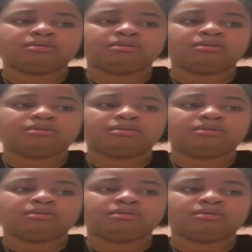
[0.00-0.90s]

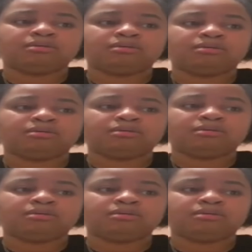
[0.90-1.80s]

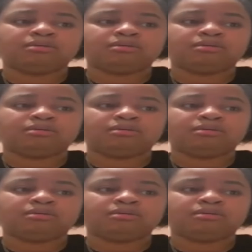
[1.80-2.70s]

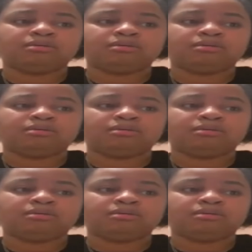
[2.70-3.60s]

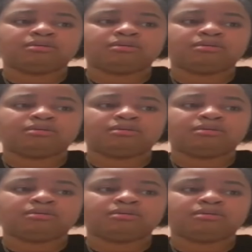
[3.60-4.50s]

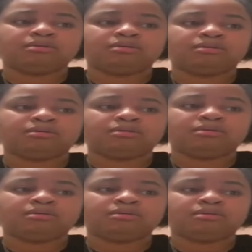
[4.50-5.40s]

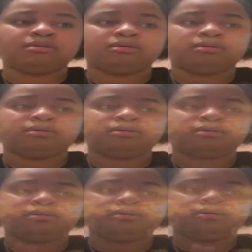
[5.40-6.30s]

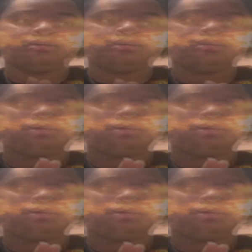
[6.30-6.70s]
No words are spoken by the person on screen.